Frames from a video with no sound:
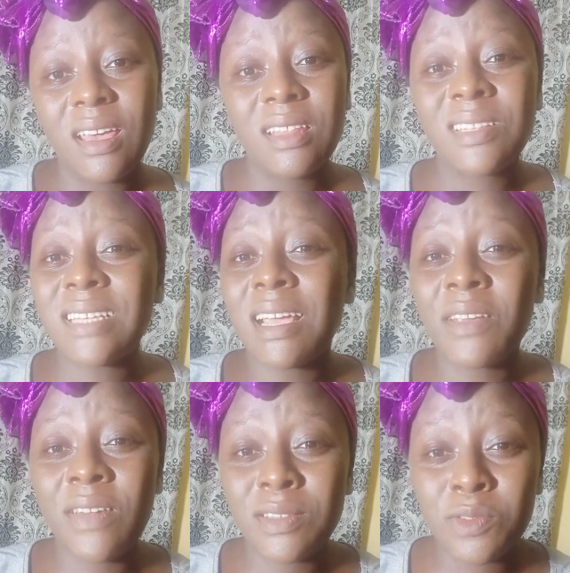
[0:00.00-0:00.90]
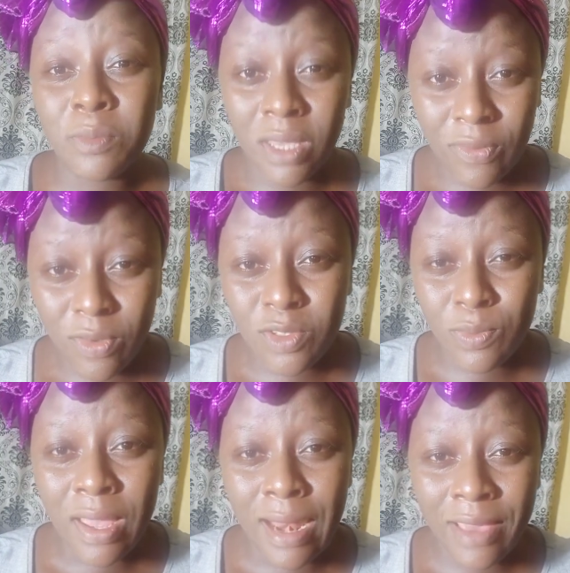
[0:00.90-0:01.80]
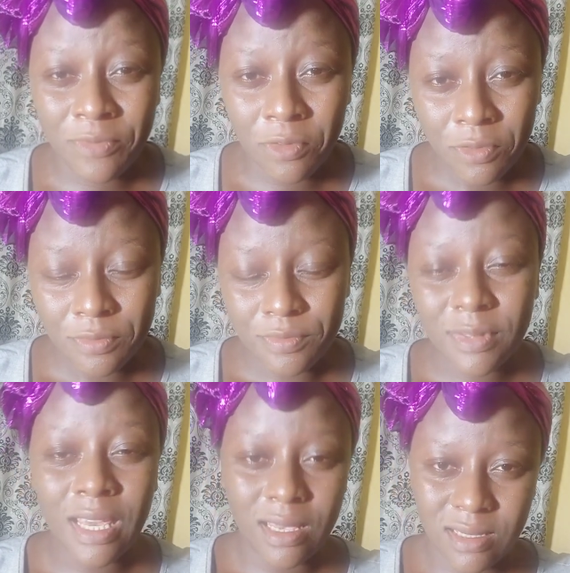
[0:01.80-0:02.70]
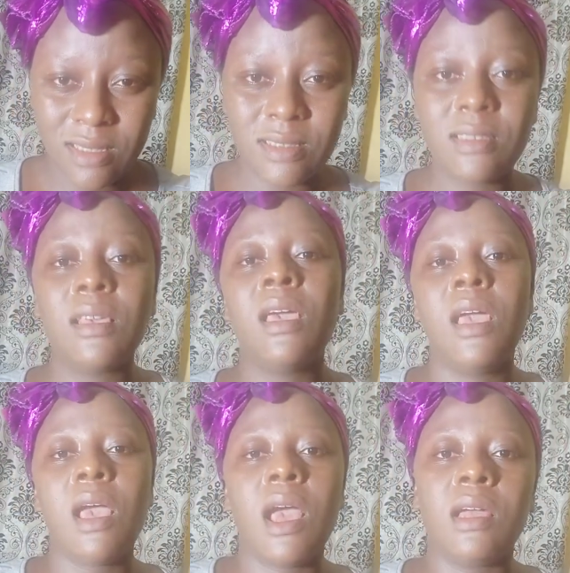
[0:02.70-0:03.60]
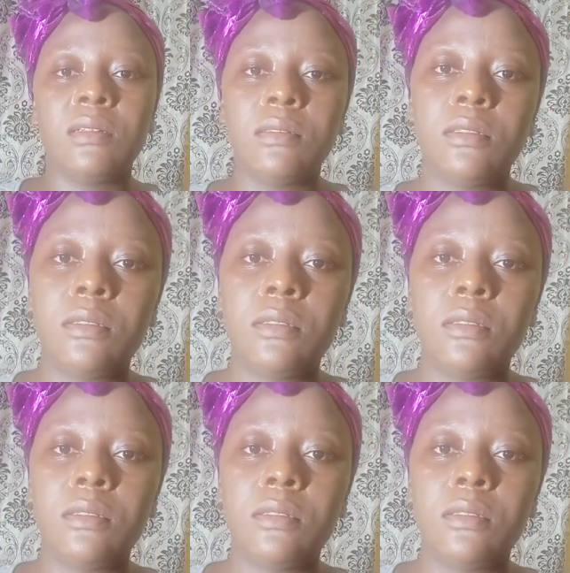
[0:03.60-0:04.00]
the sacrifices we make for us to be alive. Yes. And